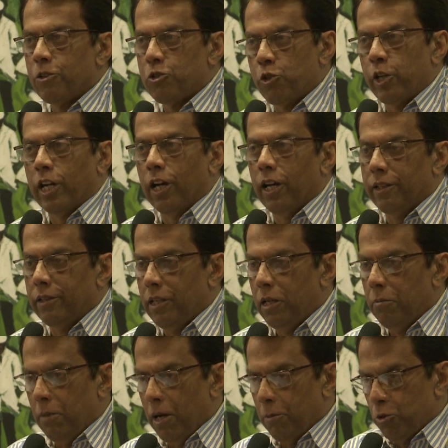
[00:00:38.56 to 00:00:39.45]
Srikkanth.
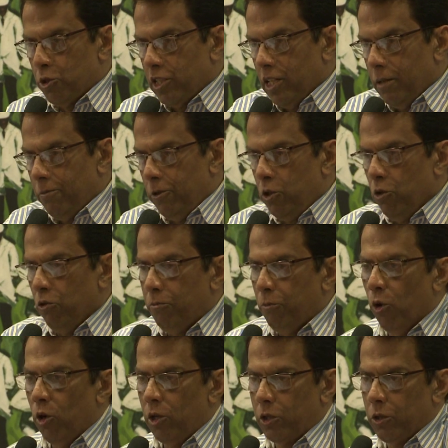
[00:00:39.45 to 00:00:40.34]
And Bapu Sahib, you
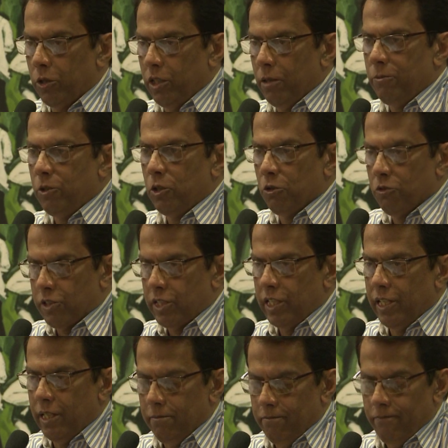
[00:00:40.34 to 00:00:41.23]
bowled to him, you've
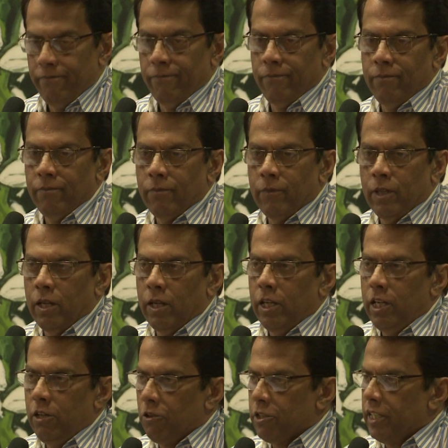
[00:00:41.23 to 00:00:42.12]
seen him.
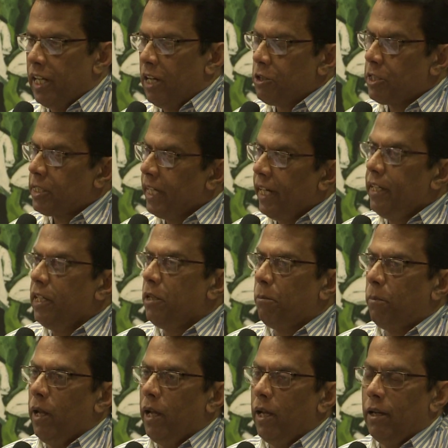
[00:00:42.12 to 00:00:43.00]
He was an
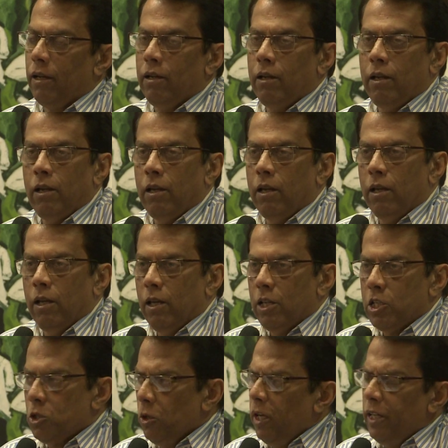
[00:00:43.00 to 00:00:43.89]
outstanding player.
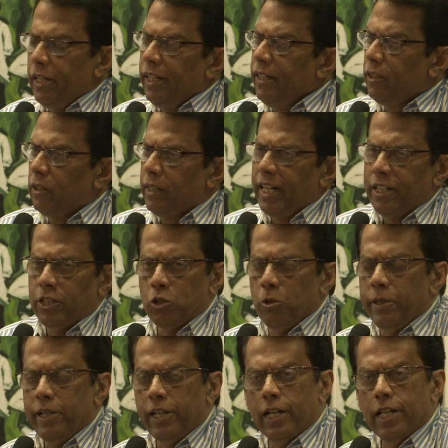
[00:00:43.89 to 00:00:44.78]
Sunil didn't get
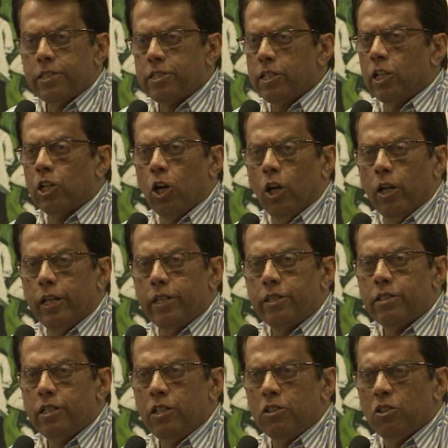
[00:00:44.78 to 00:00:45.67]
too many runs in
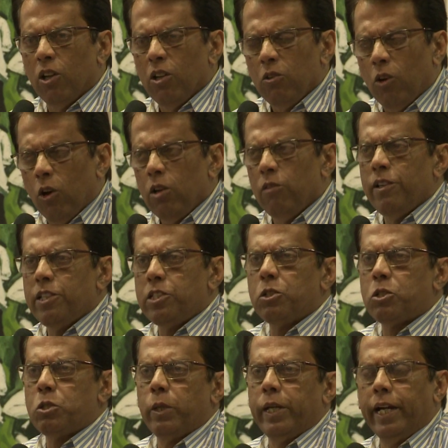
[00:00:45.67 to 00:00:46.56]
college. He always
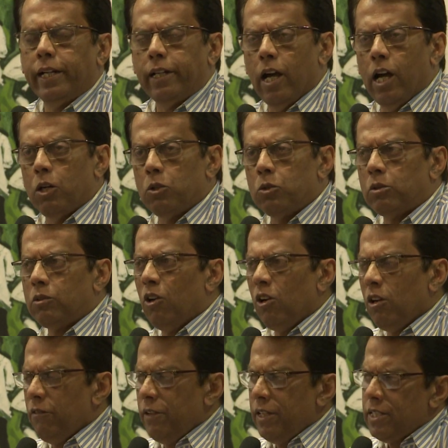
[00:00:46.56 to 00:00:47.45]
used to get out,
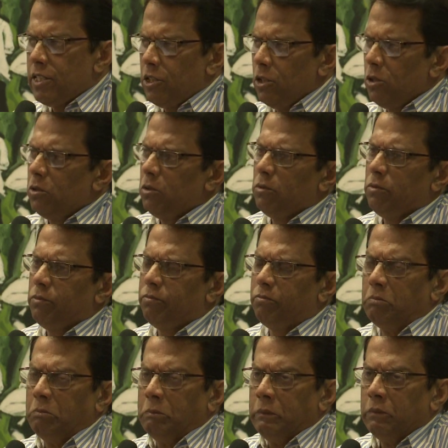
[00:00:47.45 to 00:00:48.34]
always, you know,
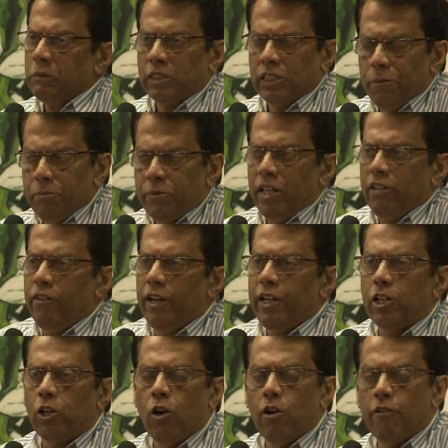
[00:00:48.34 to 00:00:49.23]
something
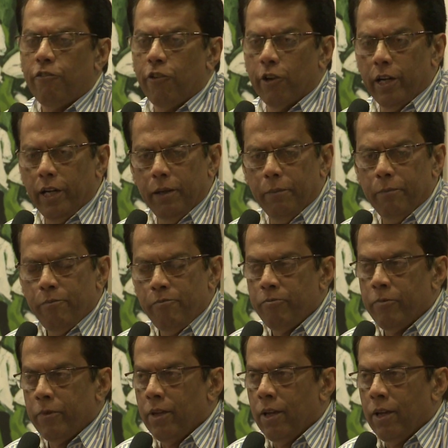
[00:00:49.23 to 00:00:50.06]
went wrong for him.